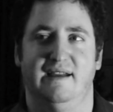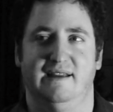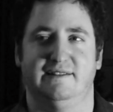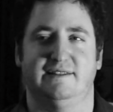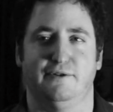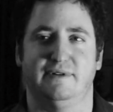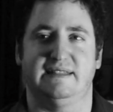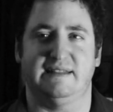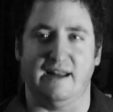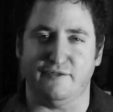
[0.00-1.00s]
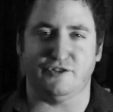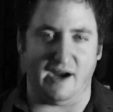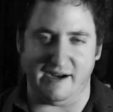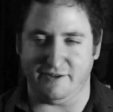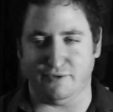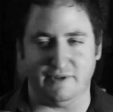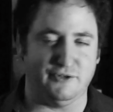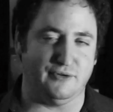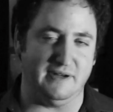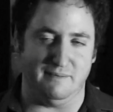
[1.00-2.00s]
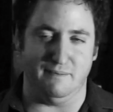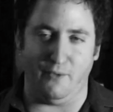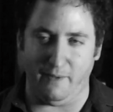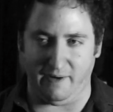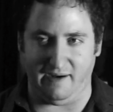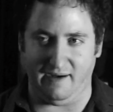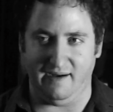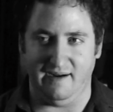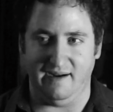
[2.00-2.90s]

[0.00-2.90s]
and so instead of trying to retreat more,